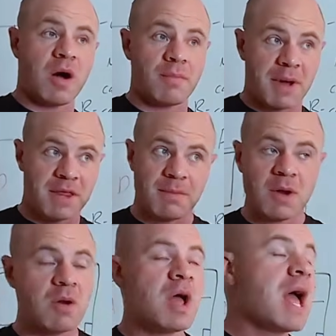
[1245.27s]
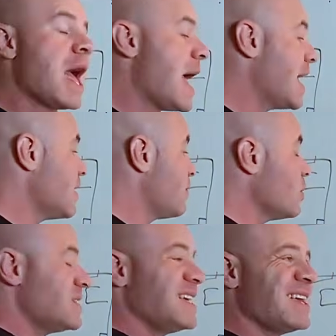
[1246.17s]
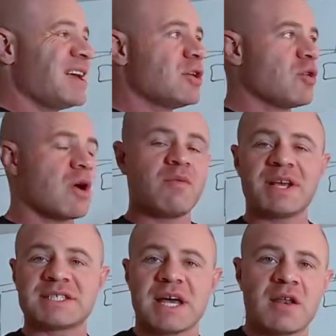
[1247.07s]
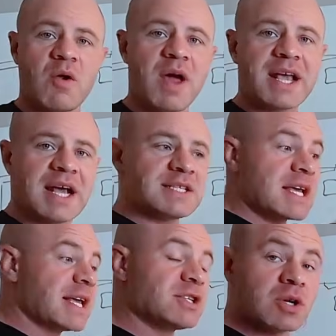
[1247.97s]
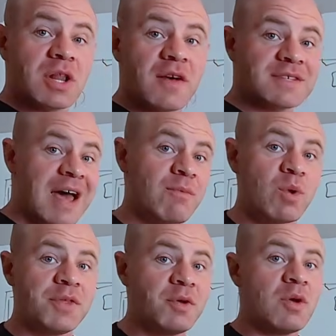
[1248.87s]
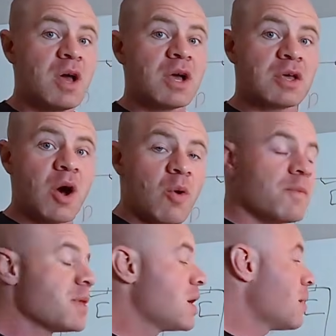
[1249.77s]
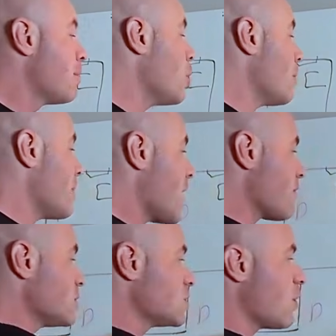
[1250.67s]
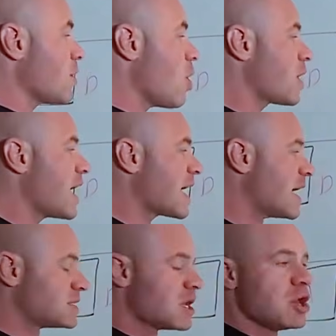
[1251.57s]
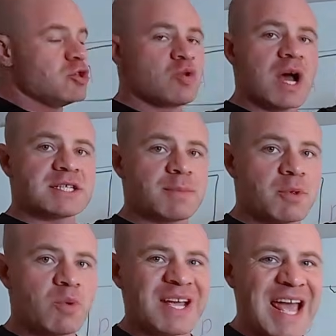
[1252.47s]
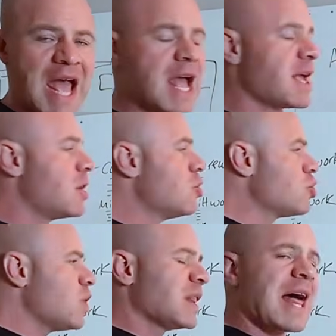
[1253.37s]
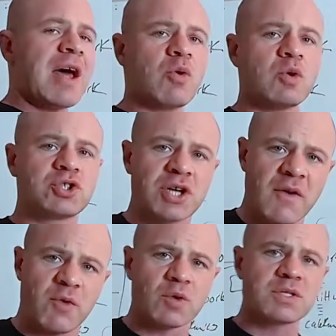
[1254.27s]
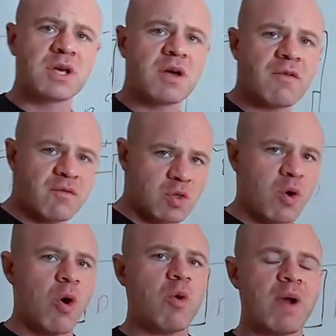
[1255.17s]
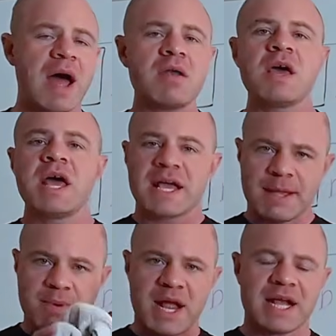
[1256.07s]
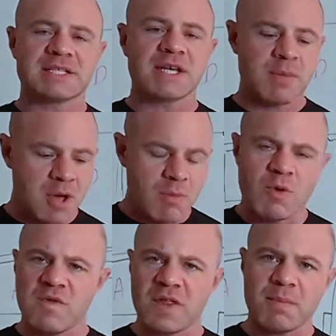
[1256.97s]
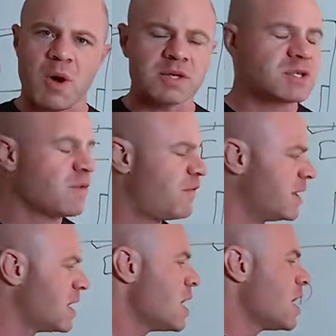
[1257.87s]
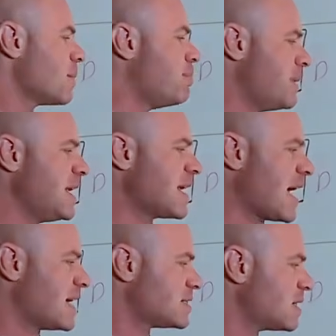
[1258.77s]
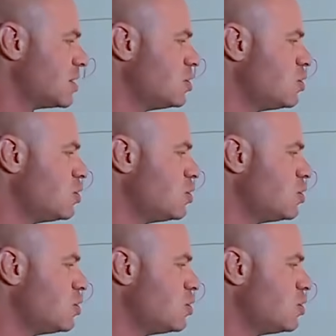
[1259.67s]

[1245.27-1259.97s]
on by the mirror. And if you're D, you're on ringside. All right, guys, get your gloves, have them with you, go. Boom, everyone's over there. Okay, guys, you guys up the ring. A, you're doing lateral shuffles for the whole round. Keep your hands up, move on the balls of your feet. B, guys,